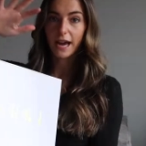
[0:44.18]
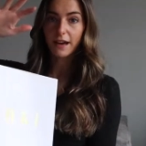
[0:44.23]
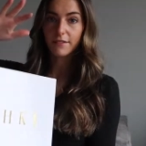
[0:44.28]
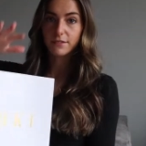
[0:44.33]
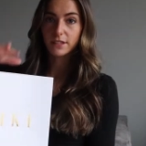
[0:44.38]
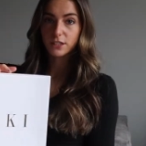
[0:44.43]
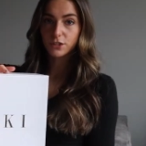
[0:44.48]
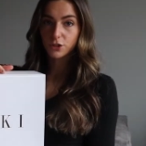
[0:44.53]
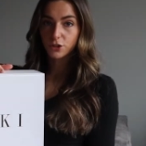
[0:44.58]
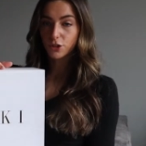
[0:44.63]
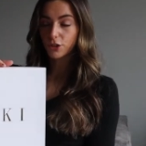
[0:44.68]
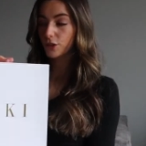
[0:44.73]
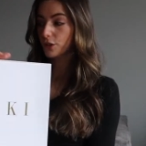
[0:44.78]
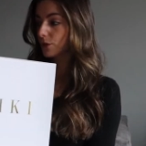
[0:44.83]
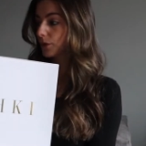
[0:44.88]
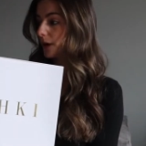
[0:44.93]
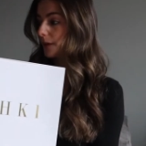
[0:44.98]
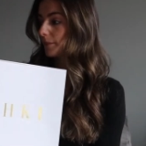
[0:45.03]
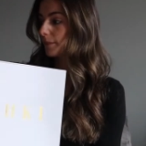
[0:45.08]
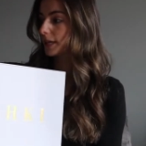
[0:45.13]
I have these
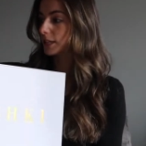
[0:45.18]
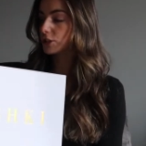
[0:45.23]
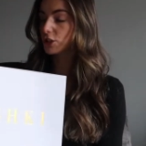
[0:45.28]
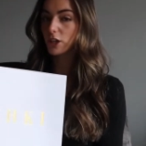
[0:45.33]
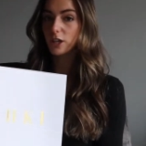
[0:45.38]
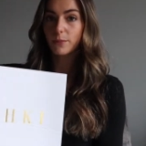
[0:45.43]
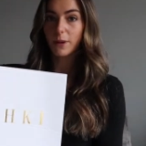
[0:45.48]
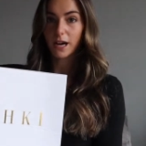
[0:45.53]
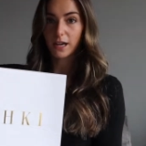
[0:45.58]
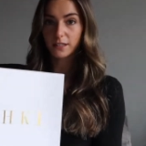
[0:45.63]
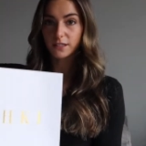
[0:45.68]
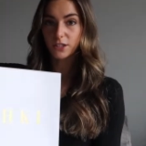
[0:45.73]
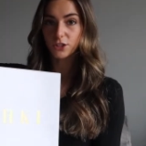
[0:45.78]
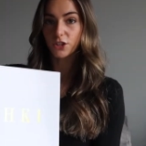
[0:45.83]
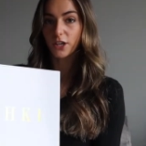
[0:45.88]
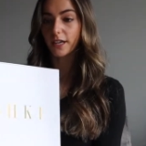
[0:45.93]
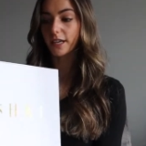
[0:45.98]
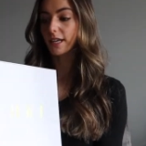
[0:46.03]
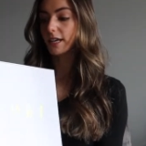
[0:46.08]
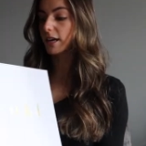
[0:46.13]
two Meshki boxes
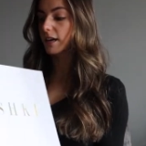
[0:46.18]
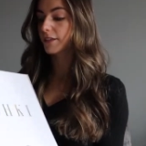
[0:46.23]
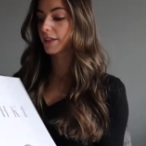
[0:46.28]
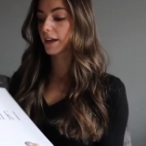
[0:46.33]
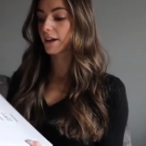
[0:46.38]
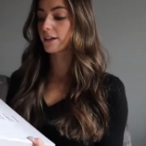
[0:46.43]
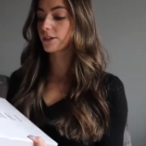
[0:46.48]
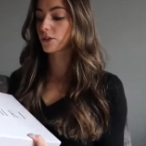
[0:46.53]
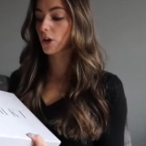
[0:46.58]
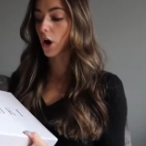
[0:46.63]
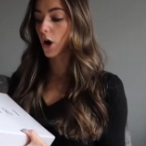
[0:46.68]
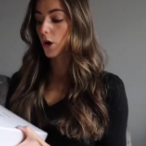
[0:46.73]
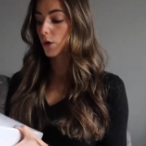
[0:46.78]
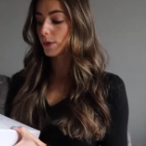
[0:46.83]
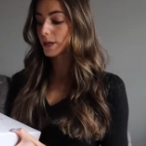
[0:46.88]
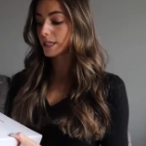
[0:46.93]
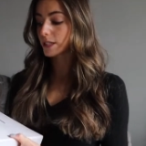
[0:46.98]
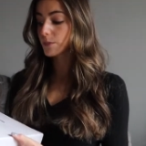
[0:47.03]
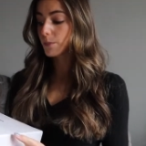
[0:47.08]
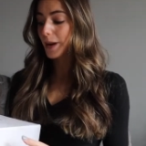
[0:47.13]
right here that is
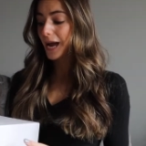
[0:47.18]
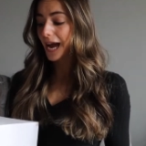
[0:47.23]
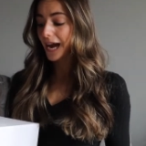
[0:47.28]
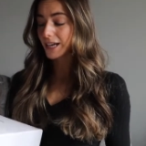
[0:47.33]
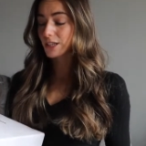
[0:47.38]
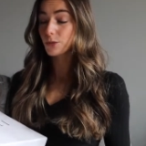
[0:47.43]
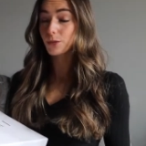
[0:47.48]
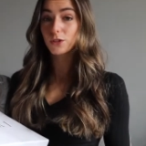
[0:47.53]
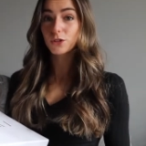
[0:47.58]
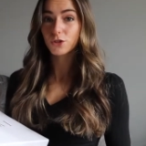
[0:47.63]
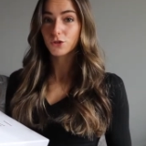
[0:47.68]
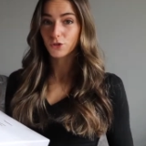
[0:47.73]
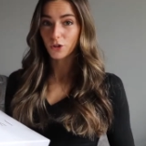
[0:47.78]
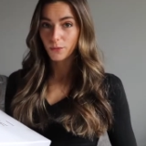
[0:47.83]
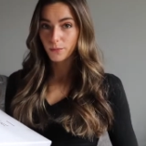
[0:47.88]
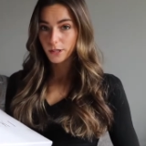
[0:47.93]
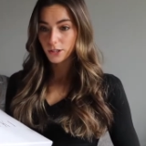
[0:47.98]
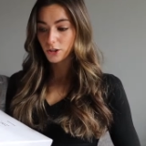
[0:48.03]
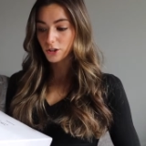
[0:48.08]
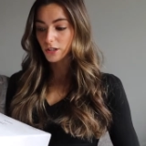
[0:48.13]
always packed with so
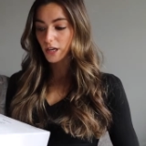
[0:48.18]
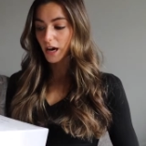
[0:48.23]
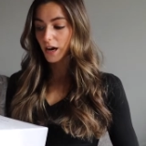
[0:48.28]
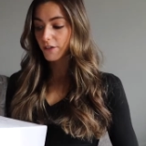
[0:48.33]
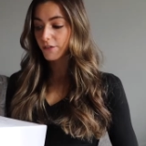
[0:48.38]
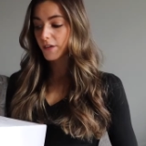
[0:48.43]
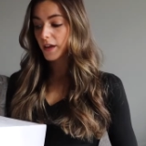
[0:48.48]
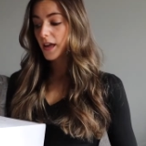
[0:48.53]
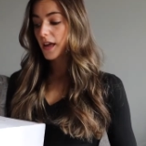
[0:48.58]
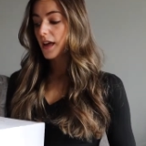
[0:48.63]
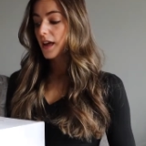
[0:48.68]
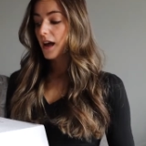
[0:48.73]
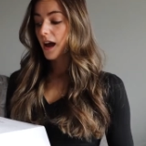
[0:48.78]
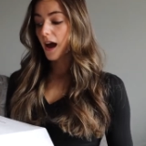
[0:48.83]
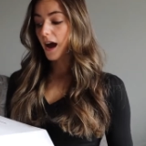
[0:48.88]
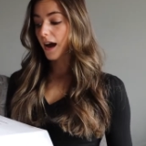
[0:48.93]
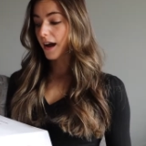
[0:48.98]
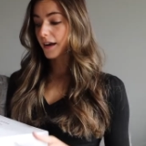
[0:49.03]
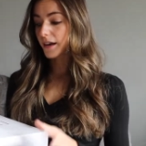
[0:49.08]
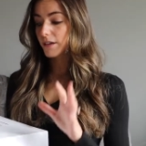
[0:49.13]
much stuff.
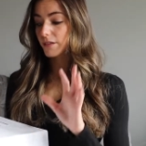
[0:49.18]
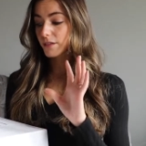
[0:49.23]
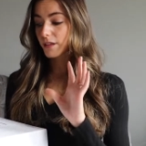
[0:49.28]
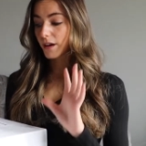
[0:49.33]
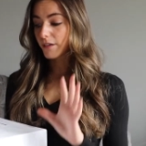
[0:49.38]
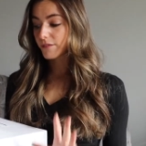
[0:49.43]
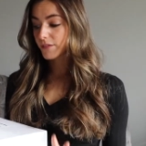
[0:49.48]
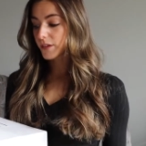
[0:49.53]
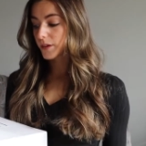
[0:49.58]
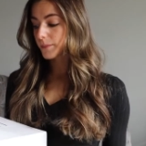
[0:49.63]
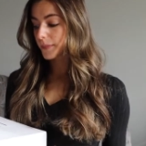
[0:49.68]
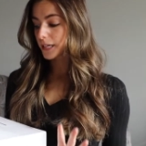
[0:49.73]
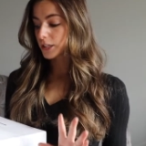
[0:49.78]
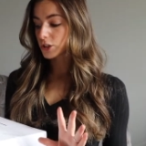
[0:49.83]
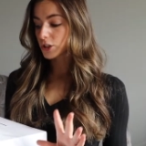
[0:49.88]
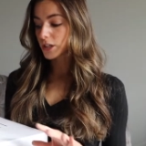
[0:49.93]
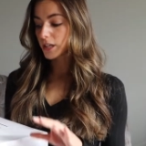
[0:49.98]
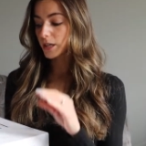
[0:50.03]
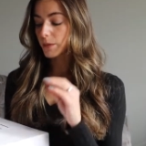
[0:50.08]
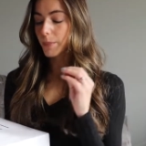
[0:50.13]
I love the
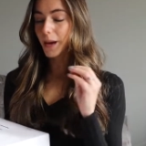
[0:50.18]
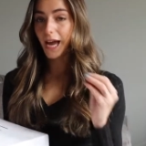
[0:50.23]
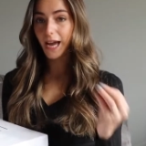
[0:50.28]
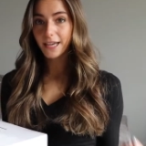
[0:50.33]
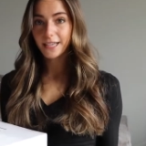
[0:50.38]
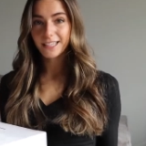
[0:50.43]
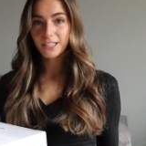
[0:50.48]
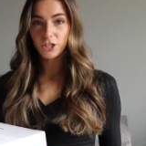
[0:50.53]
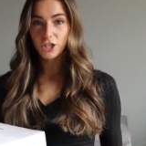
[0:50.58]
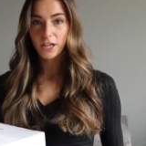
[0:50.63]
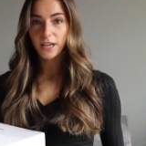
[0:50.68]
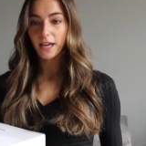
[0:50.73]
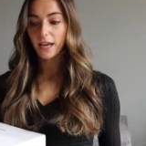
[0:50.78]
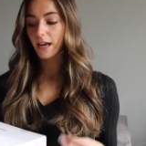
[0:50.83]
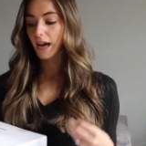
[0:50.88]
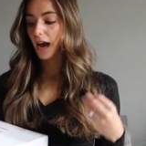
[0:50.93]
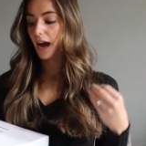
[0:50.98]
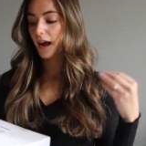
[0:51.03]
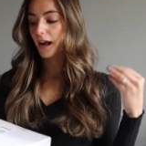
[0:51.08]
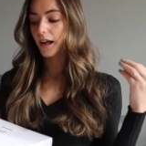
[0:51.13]
Meshki packaging.
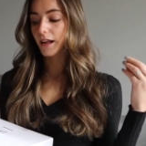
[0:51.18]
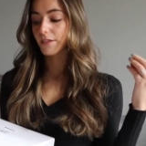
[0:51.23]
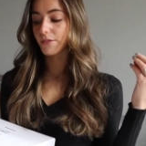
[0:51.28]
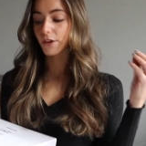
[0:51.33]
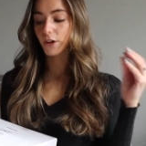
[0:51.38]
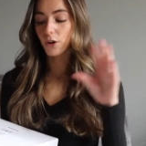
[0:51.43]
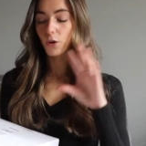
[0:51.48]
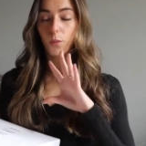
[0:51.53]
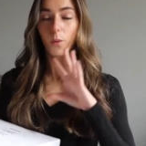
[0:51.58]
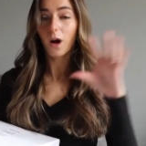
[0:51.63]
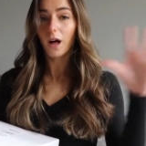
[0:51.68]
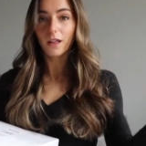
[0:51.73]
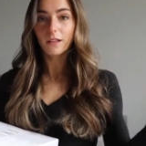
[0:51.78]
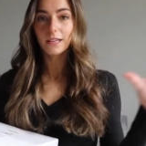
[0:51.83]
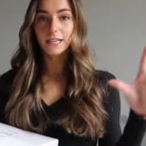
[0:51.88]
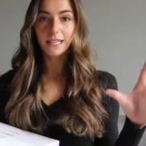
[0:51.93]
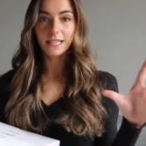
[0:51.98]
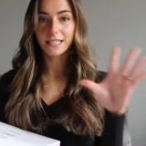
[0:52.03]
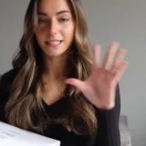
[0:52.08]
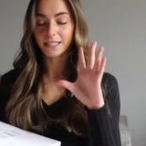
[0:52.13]
I, their
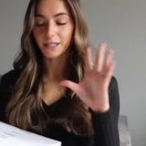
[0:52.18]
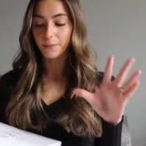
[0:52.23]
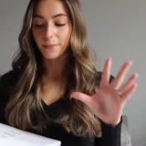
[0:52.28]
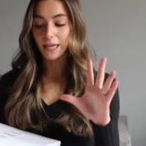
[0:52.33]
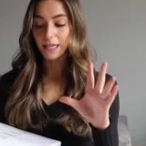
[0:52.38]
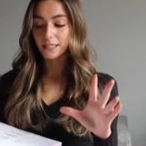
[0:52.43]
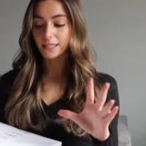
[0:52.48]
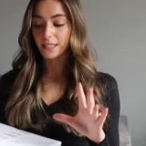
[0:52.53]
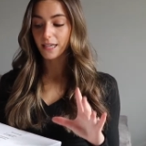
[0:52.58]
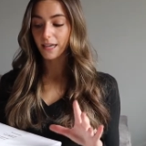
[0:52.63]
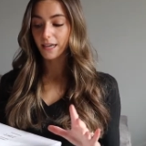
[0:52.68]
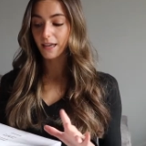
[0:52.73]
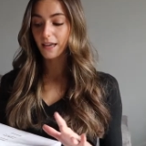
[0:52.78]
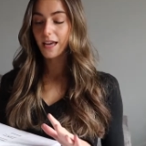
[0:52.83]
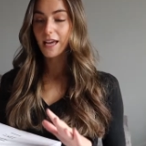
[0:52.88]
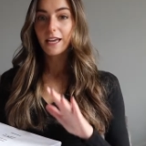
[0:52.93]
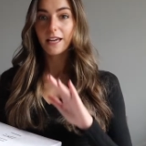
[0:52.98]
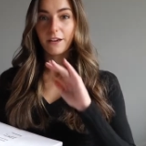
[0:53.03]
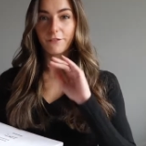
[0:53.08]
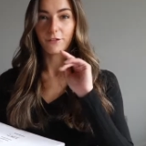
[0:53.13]
quality is amazing.
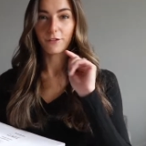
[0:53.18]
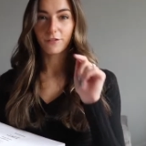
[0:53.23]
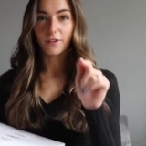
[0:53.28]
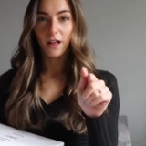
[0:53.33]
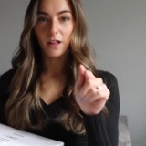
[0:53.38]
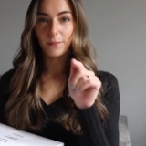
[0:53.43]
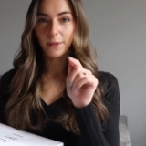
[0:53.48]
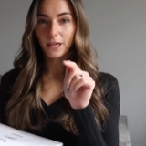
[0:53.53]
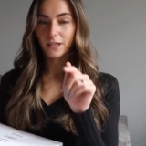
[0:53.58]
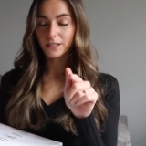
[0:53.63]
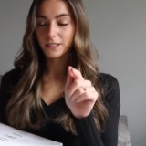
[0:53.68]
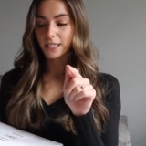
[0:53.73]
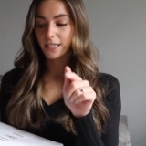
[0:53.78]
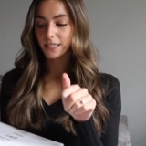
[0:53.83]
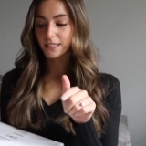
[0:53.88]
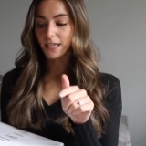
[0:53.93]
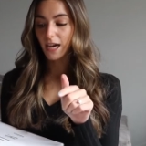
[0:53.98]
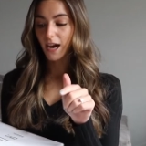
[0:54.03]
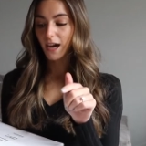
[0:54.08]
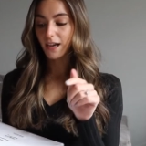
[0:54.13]
If you follow me on TikTok,
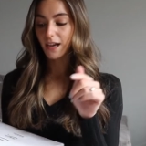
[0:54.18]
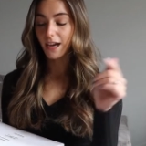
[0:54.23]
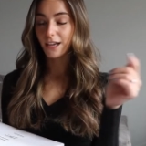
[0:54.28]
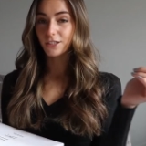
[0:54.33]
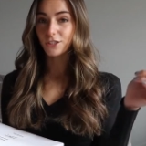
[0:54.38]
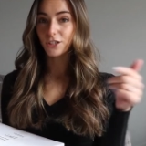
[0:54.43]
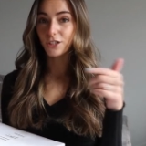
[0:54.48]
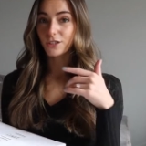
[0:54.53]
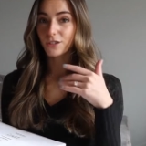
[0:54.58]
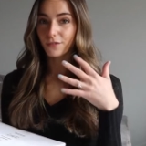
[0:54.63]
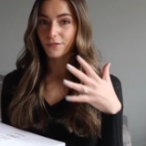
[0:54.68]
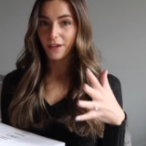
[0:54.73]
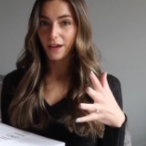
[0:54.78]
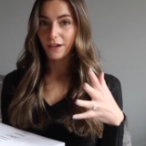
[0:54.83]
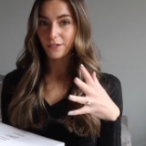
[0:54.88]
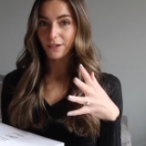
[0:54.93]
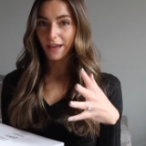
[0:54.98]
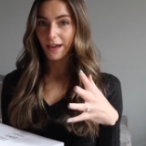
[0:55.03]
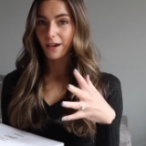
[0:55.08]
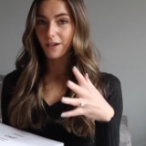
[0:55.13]
TikTok. I just
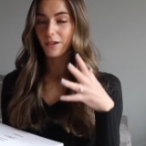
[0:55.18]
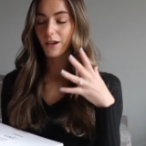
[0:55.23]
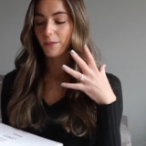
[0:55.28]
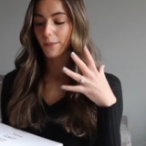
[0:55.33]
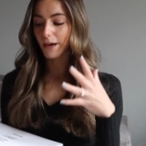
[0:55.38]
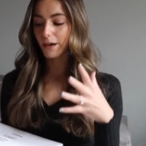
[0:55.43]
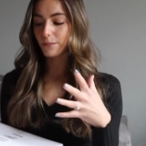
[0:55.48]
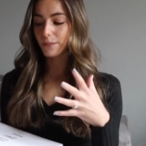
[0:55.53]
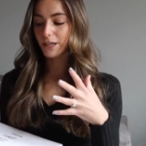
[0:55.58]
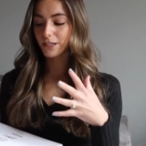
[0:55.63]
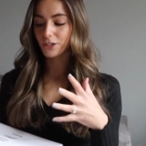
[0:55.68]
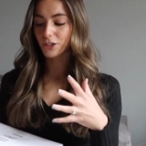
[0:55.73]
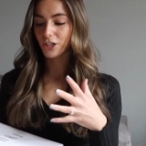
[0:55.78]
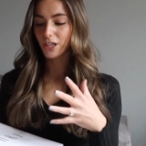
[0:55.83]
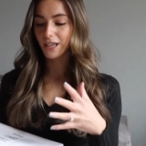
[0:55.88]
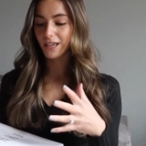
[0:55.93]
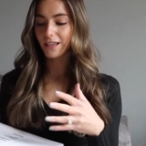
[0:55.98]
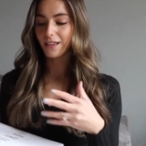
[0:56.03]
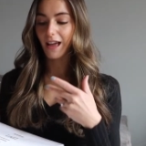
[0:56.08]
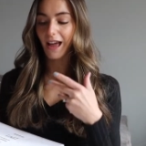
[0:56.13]
found out about
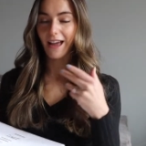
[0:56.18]
Meshki